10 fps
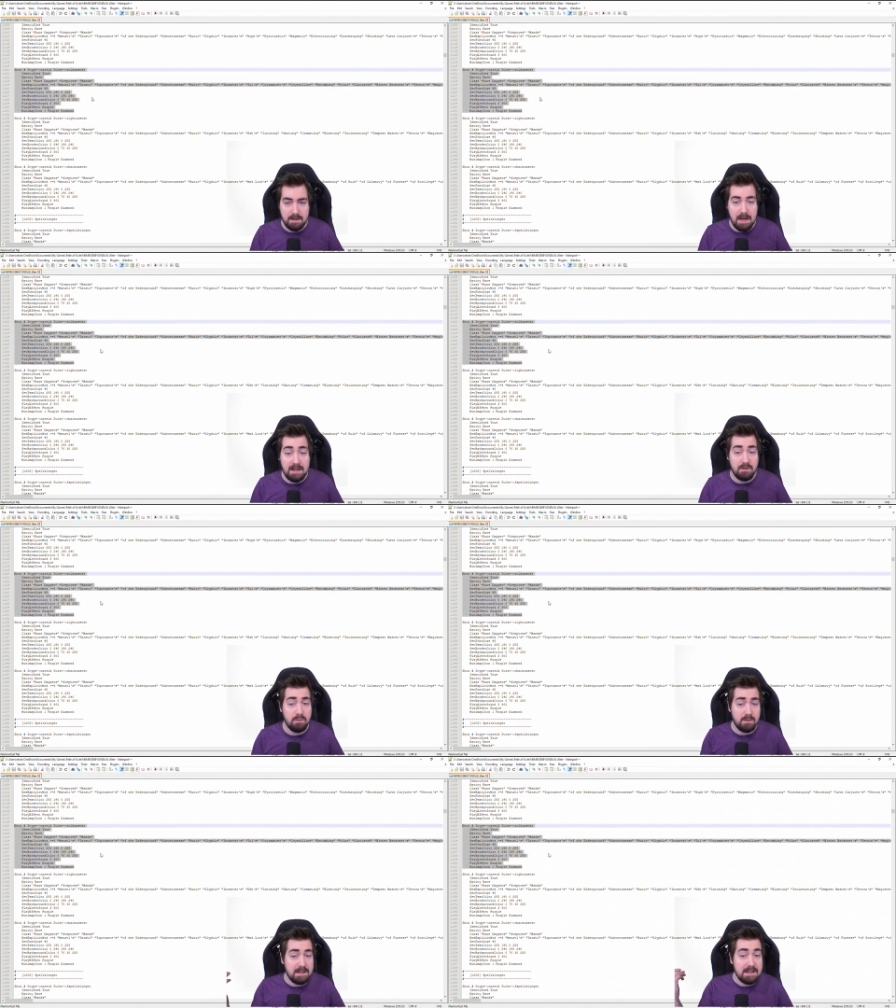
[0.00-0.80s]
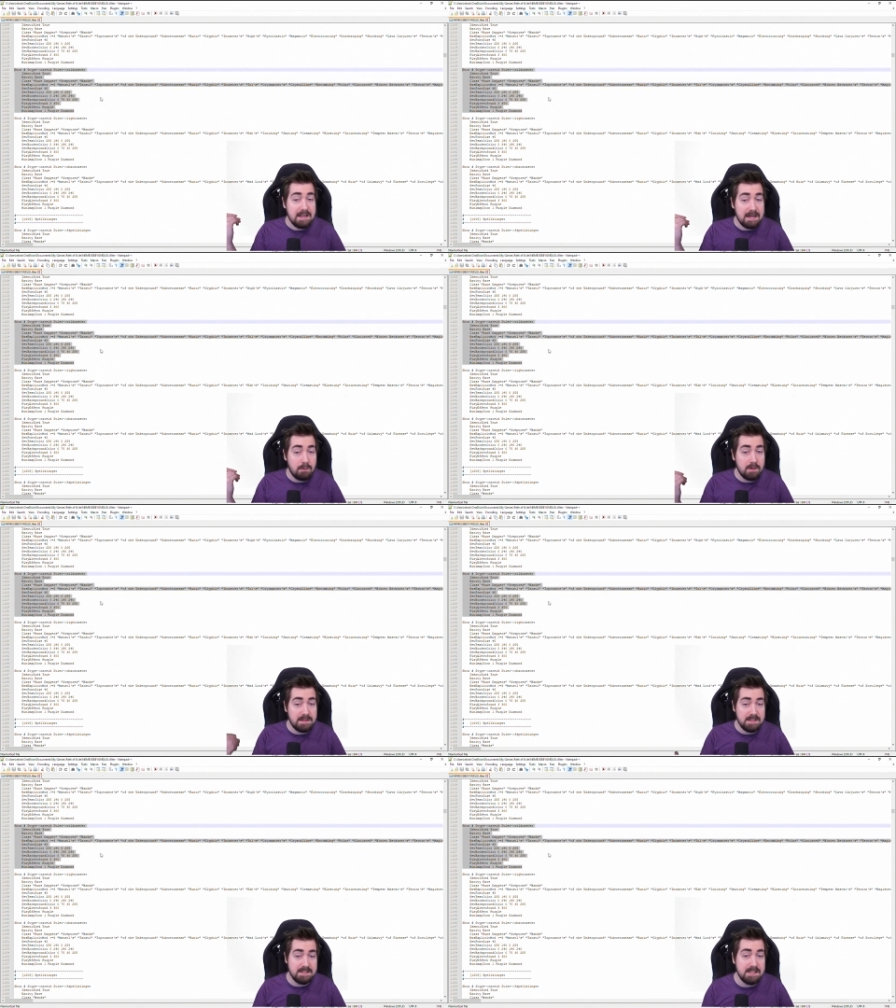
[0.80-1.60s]
I don't really care what
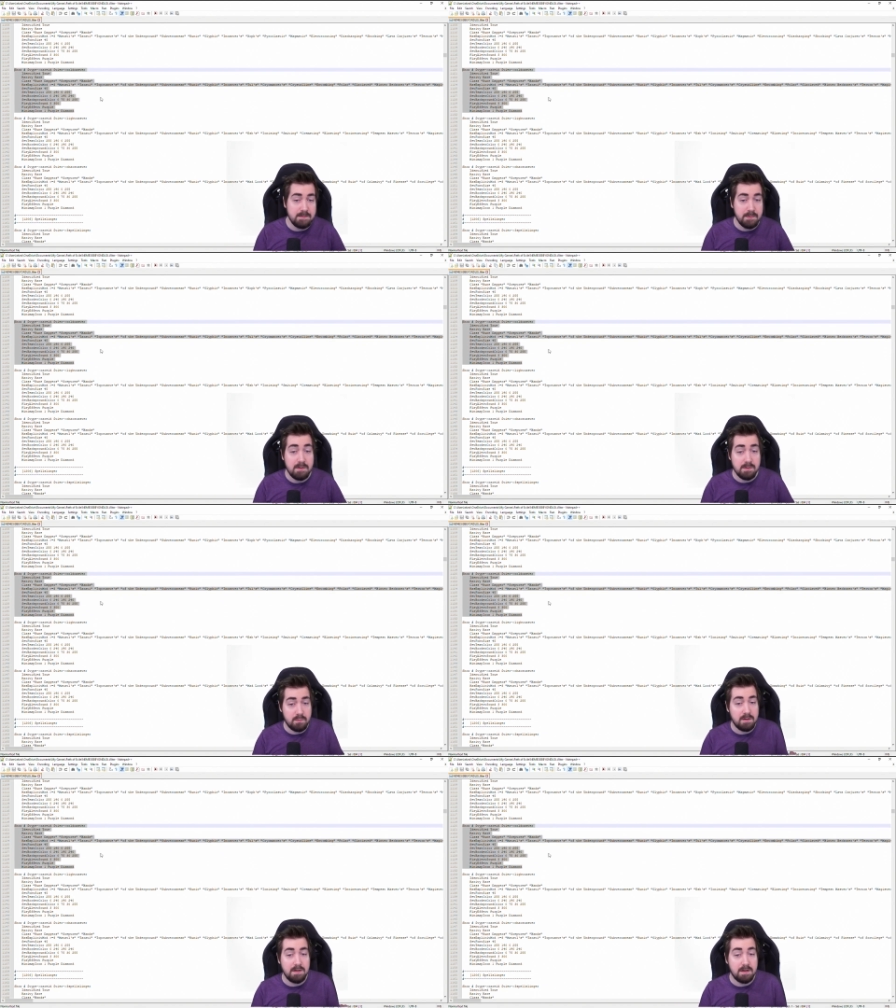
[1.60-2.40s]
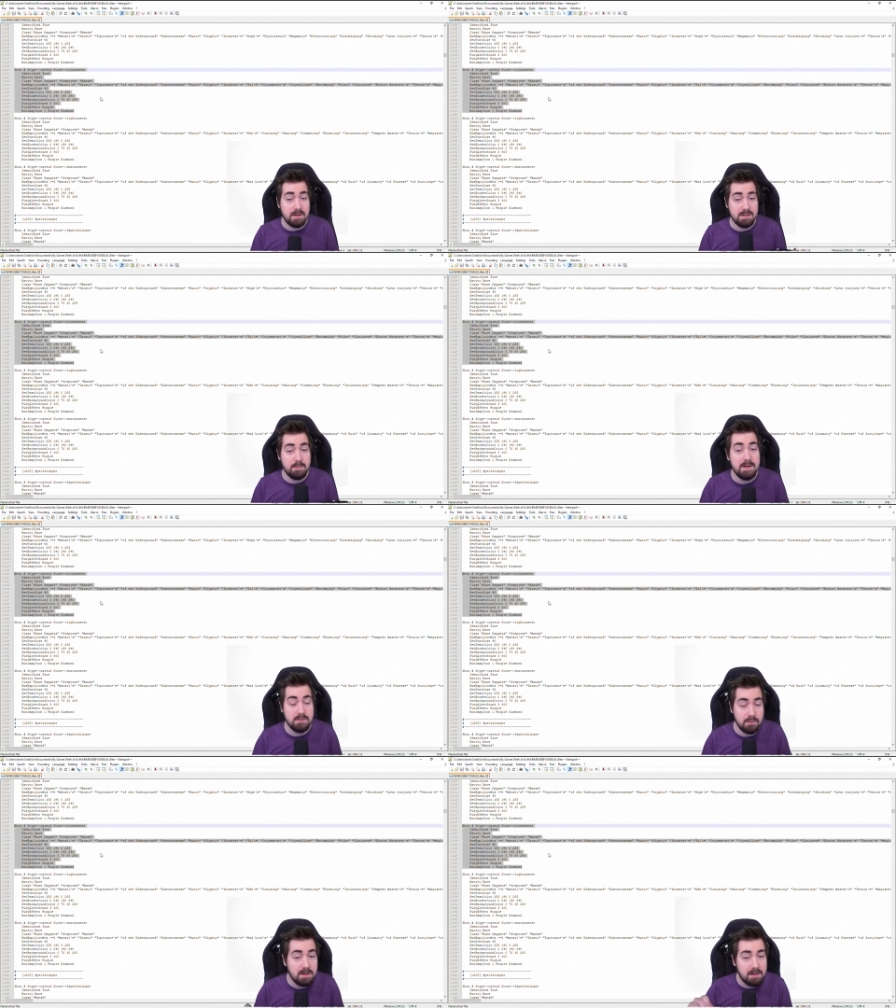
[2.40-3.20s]
this is because we're going to customize.
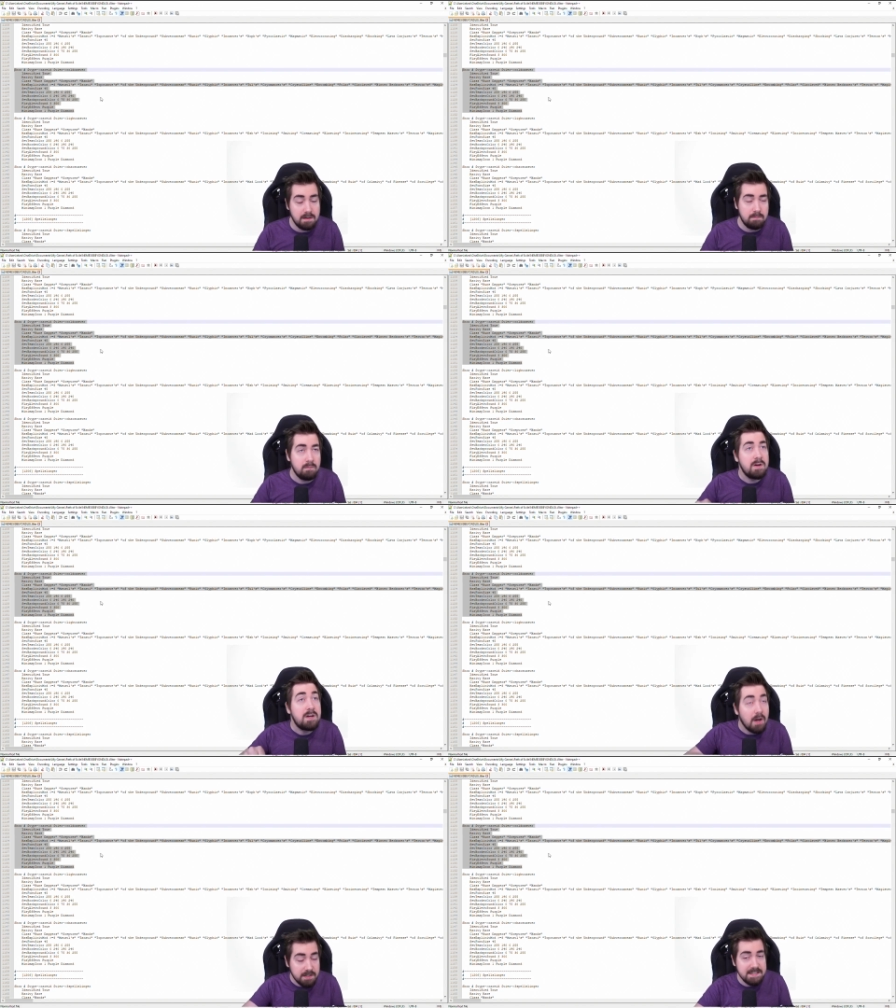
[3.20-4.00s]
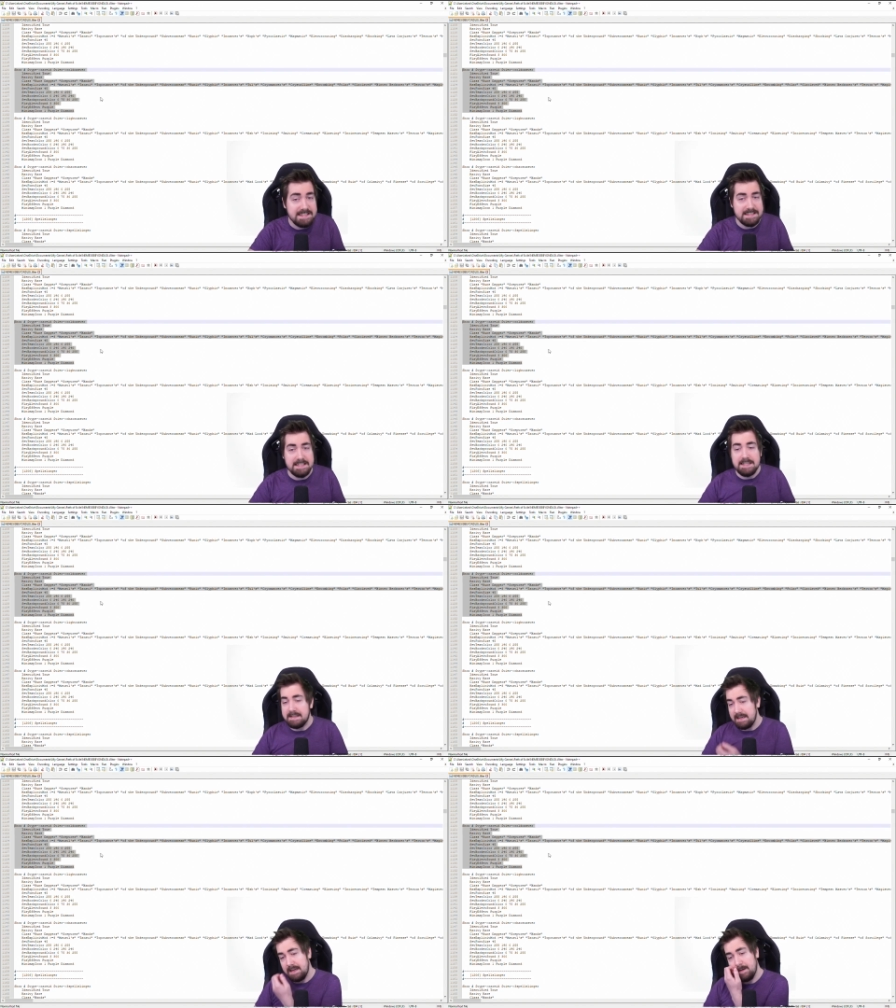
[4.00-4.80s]
We're going to gut it
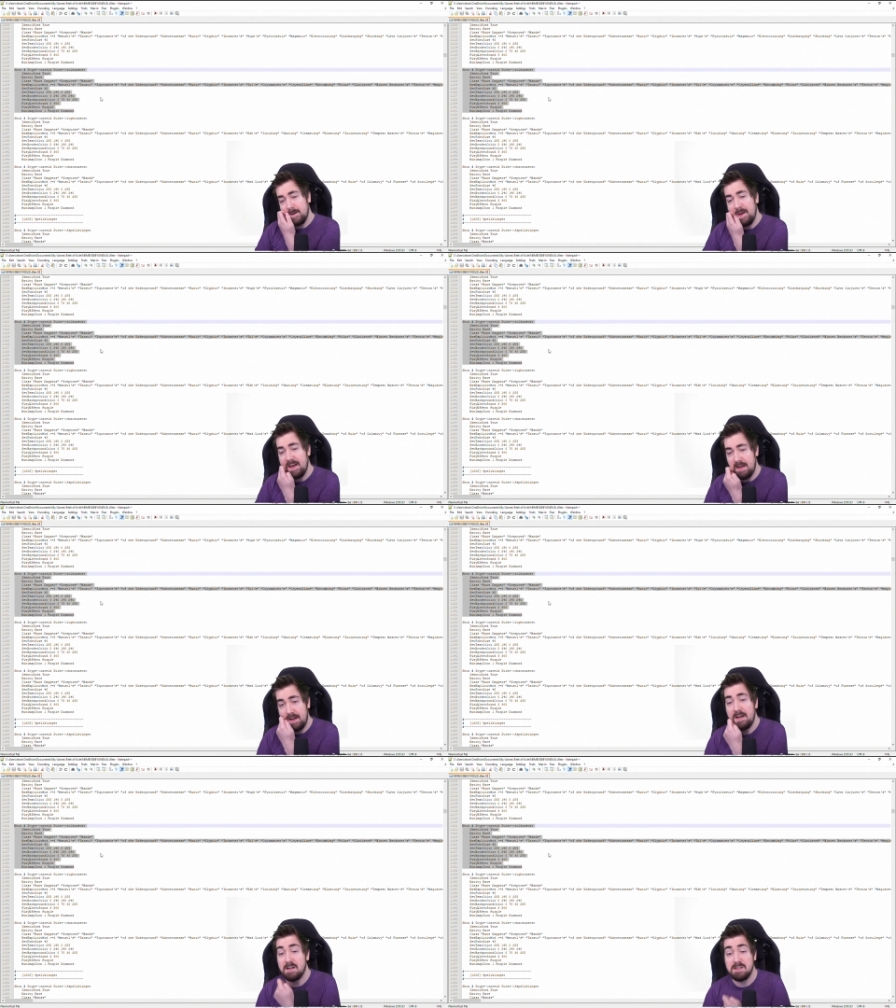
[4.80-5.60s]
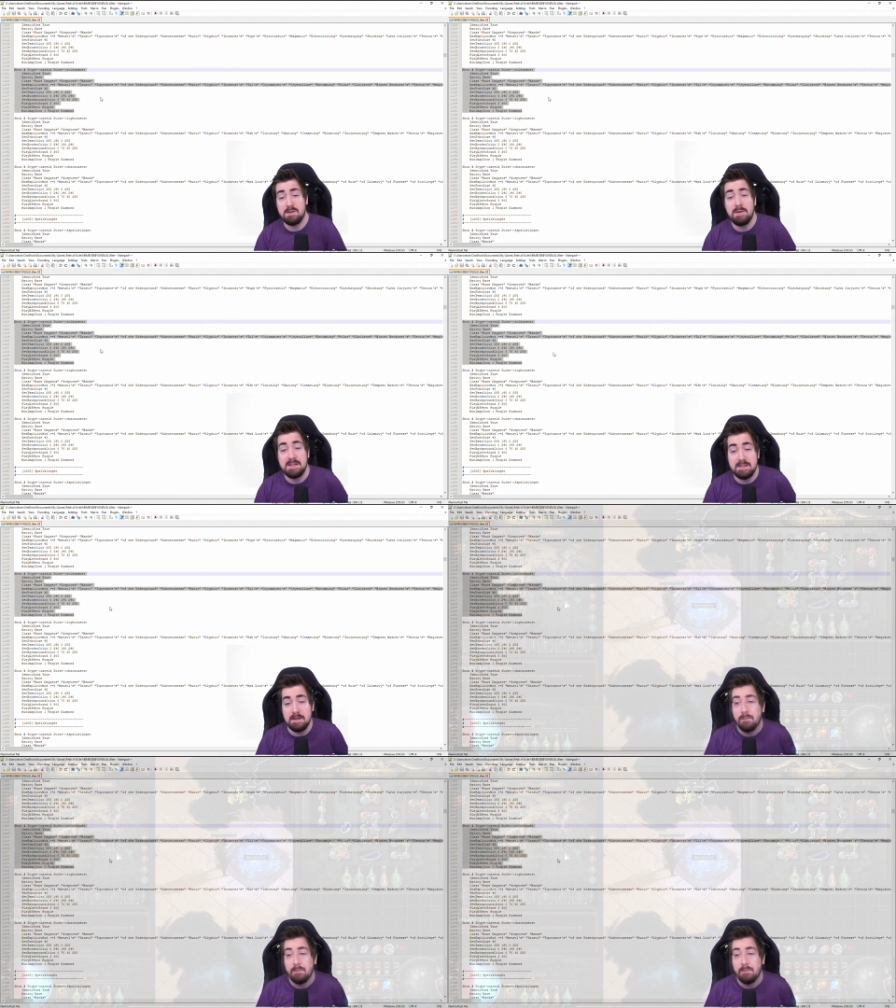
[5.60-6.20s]
and, uh, and customize it.